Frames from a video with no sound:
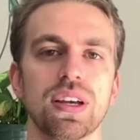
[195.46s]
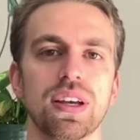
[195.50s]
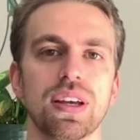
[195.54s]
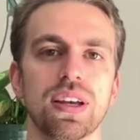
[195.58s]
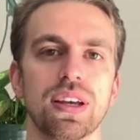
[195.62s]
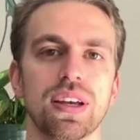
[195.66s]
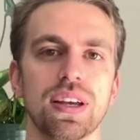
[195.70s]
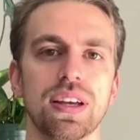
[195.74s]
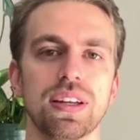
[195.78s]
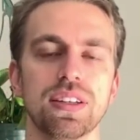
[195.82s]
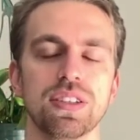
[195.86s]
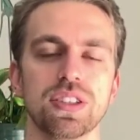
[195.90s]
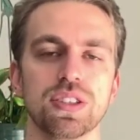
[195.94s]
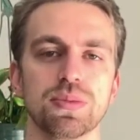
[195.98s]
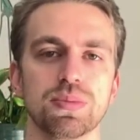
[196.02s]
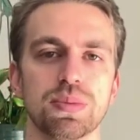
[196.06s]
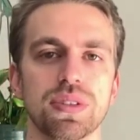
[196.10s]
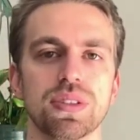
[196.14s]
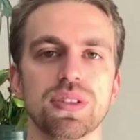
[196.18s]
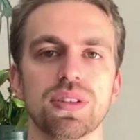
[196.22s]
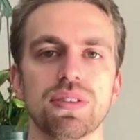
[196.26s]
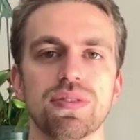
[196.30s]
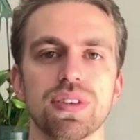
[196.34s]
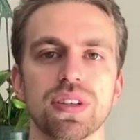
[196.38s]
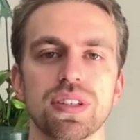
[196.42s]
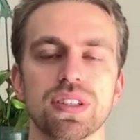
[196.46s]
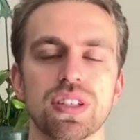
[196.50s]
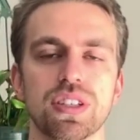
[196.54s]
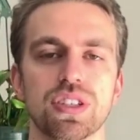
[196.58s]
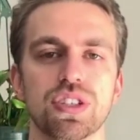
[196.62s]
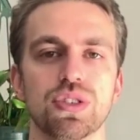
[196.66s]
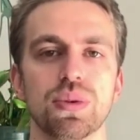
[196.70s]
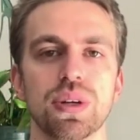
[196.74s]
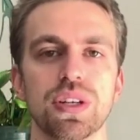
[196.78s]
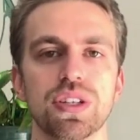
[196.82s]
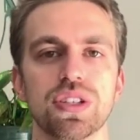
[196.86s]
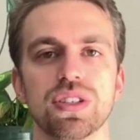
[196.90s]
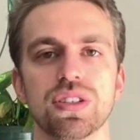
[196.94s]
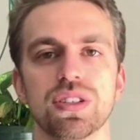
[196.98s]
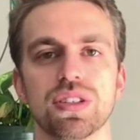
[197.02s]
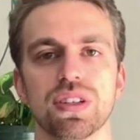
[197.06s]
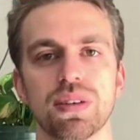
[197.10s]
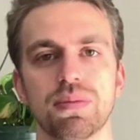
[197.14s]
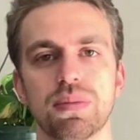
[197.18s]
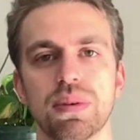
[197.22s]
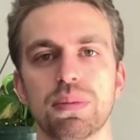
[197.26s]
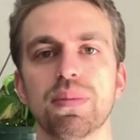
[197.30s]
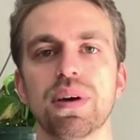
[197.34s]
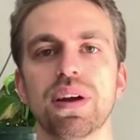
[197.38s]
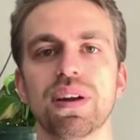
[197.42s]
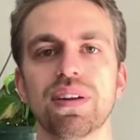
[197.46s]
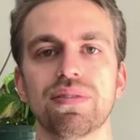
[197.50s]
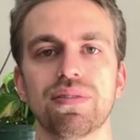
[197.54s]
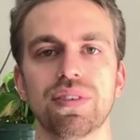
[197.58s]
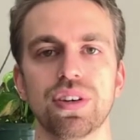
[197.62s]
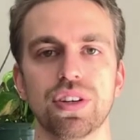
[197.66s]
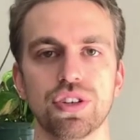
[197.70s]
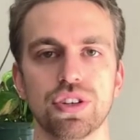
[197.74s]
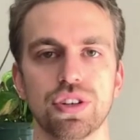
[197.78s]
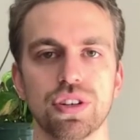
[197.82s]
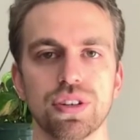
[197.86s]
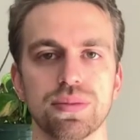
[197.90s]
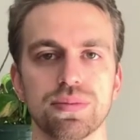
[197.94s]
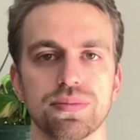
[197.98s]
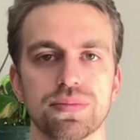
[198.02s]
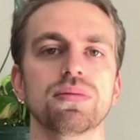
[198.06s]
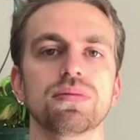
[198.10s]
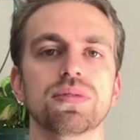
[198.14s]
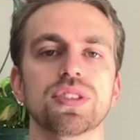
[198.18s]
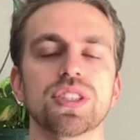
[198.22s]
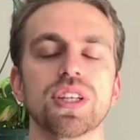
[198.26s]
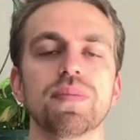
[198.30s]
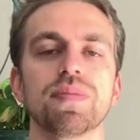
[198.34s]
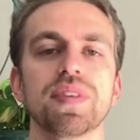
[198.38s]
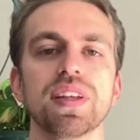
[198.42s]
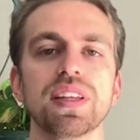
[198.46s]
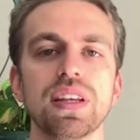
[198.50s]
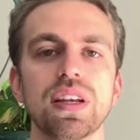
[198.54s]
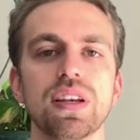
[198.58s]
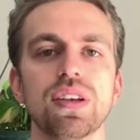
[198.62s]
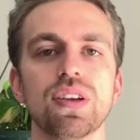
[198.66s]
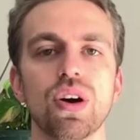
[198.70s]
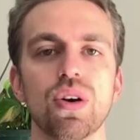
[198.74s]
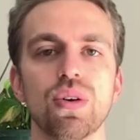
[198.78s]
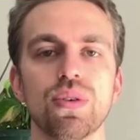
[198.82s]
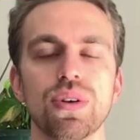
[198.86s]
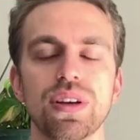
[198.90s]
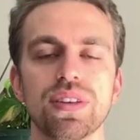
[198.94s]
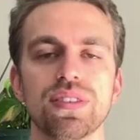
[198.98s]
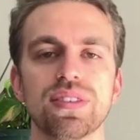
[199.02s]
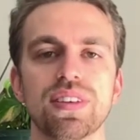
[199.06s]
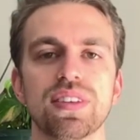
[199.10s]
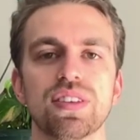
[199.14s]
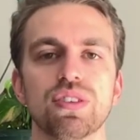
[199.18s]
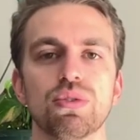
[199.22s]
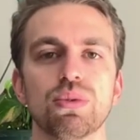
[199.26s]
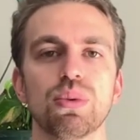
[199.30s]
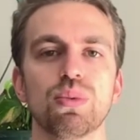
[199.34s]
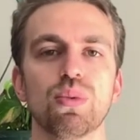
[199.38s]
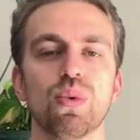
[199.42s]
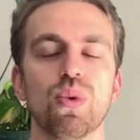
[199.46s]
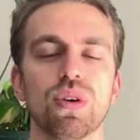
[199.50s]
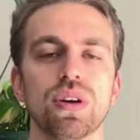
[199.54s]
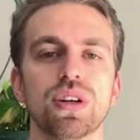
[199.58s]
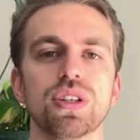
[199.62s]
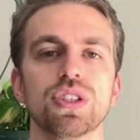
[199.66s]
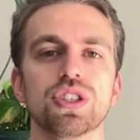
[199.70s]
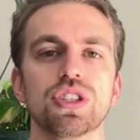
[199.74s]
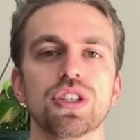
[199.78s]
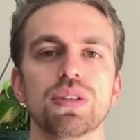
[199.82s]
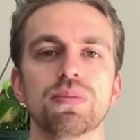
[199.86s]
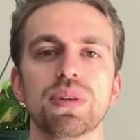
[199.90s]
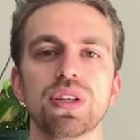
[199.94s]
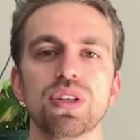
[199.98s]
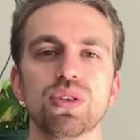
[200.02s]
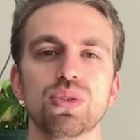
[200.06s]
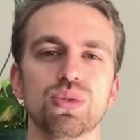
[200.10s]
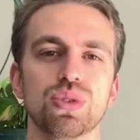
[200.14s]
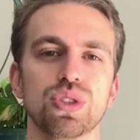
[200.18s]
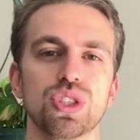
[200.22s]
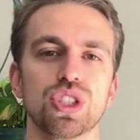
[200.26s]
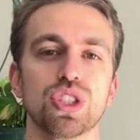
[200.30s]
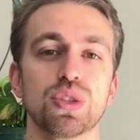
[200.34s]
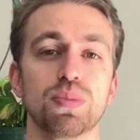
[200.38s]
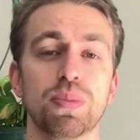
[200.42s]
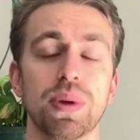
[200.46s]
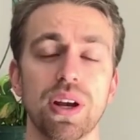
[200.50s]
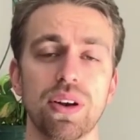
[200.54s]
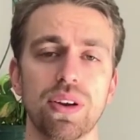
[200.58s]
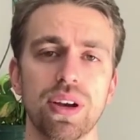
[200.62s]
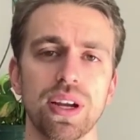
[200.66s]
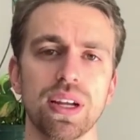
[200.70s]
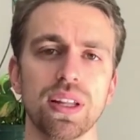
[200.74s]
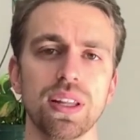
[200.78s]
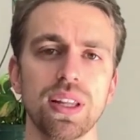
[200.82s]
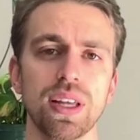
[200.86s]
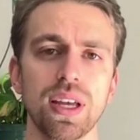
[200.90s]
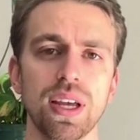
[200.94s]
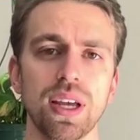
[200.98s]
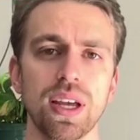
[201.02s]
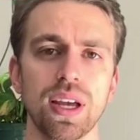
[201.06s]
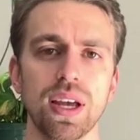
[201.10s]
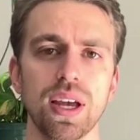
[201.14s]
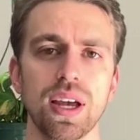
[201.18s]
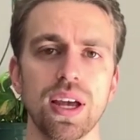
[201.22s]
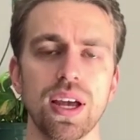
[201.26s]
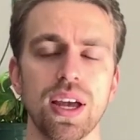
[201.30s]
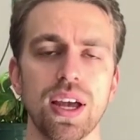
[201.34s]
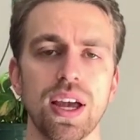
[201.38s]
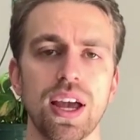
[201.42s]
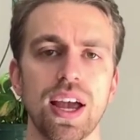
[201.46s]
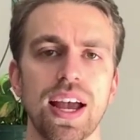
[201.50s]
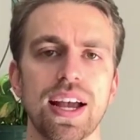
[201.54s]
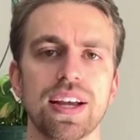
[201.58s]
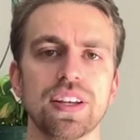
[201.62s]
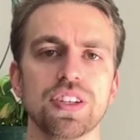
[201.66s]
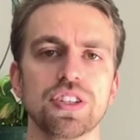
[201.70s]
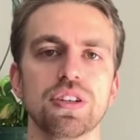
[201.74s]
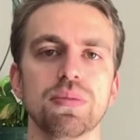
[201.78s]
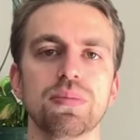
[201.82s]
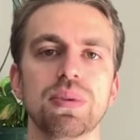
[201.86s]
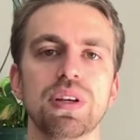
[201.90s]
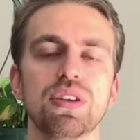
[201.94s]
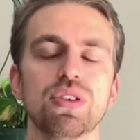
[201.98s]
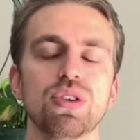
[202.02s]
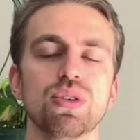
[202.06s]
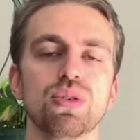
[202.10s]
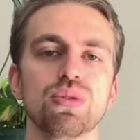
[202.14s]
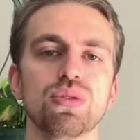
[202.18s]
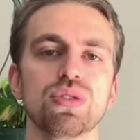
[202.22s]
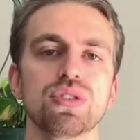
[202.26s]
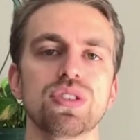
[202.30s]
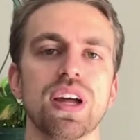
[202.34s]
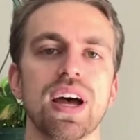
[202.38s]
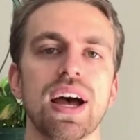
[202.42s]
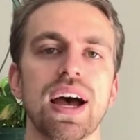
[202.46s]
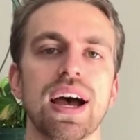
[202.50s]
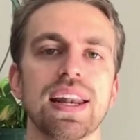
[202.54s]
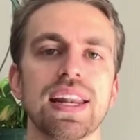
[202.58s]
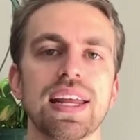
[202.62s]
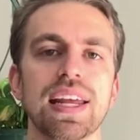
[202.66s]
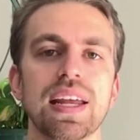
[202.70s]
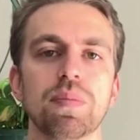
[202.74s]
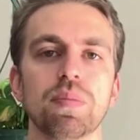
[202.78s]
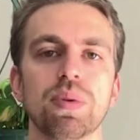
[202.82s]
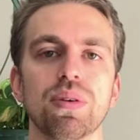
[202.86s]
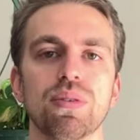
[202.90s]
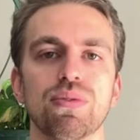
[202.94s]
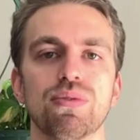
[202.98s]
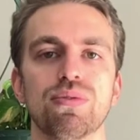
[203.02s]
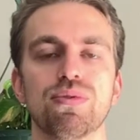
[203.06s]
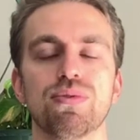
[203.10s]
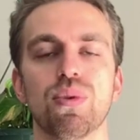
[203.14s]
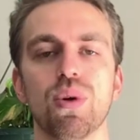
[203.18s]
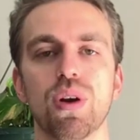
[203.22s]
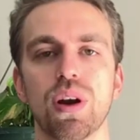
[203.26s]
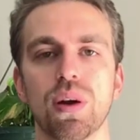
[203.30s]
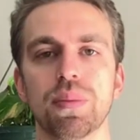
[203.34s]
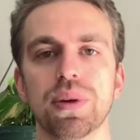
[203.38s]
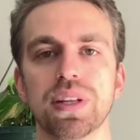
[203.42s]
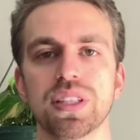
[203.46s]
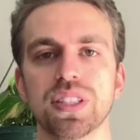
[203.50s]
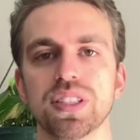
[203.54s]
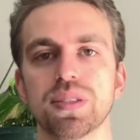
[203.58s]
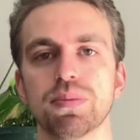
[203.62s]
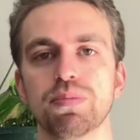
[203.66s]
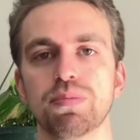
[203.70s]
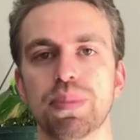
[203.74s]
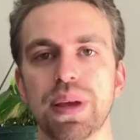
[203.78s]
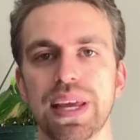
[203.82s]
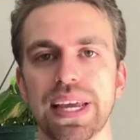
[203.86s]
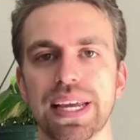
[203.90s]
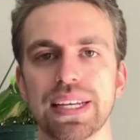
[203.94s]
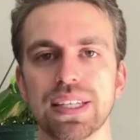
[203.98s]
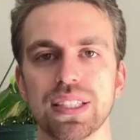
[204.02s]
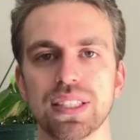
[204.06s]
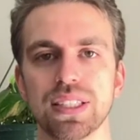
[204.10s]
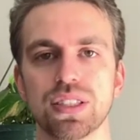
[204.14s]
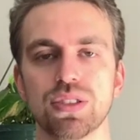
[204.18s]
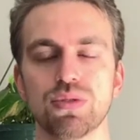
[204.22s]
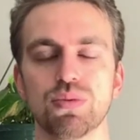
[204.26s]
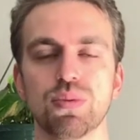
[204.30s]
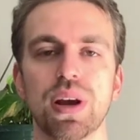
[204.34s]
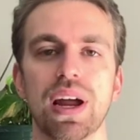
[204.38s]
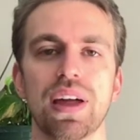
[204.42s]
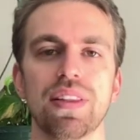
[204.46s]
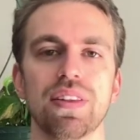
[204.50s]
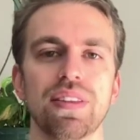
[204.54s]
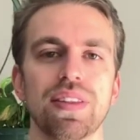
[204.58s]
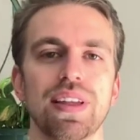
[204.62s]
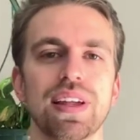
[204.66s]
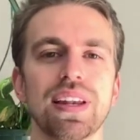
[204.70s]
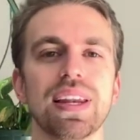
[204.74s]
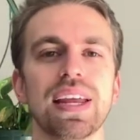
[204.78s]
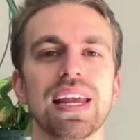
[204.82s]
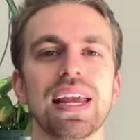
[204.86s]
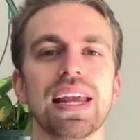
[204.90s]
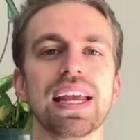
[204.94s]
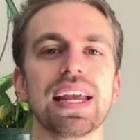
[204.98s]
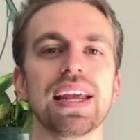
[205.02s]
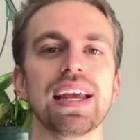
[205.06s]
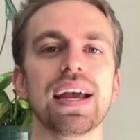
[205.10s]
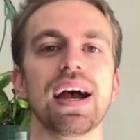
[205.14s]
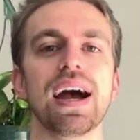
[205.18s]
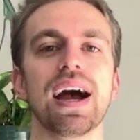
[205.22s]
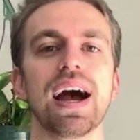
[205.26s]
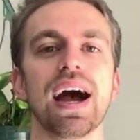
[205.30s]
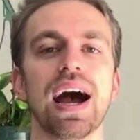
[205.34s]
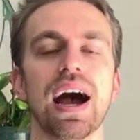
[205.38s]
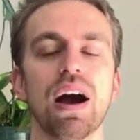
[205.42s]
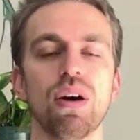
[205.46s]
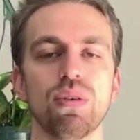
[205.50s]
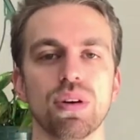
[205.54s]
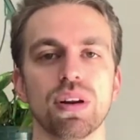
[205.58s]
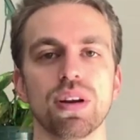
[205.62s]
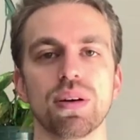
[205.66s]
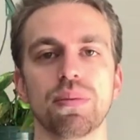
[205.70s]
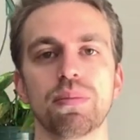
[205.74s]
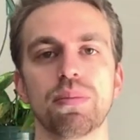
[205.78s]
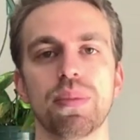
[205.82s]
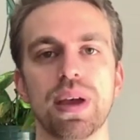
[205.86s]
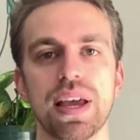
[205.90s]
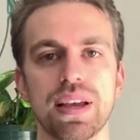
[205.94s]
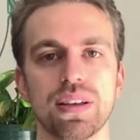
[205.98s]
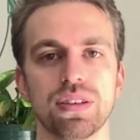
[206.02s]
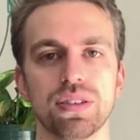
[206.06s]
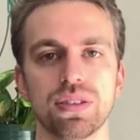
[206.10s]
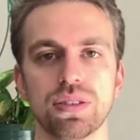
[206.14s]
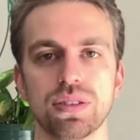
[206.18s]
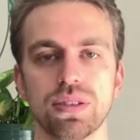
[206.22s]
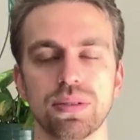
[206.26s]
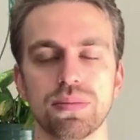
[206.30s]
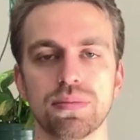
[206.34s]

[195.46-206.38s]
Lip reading: in specific situations can be beneficial. Something to note is that the rewards should be used sparingly and should be used on a performance-based rather than a outcome-based.